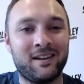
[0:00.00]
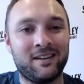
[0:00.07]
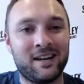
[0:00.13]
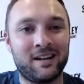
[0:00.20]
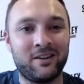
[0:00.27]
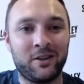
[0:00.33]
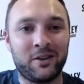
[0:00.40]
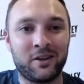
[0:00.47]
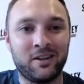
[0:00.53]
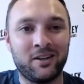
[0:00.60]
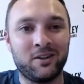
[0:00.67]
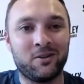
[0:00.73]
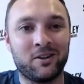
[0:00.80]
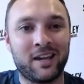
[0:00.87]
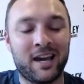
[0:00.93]
And how do you think
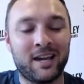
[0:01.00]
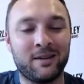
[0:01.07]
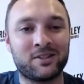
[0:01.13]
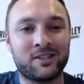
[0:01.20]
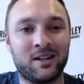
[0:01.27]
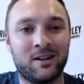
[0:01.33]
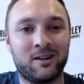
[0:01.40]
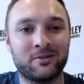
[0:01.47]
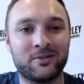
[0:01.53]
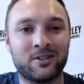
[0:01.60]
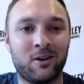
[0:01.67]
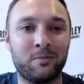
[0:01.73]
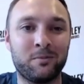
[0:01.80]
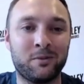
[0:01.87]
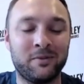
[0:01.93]
your game styles
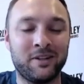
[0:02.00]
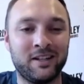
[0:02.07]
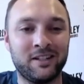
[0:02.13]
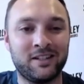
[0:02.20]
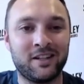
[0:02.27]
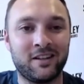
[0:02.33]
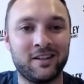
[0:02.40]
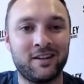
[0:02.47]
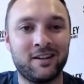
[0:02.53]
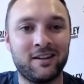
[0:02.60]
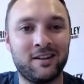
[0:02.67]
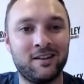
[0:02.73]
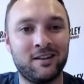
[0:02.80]
complement each other?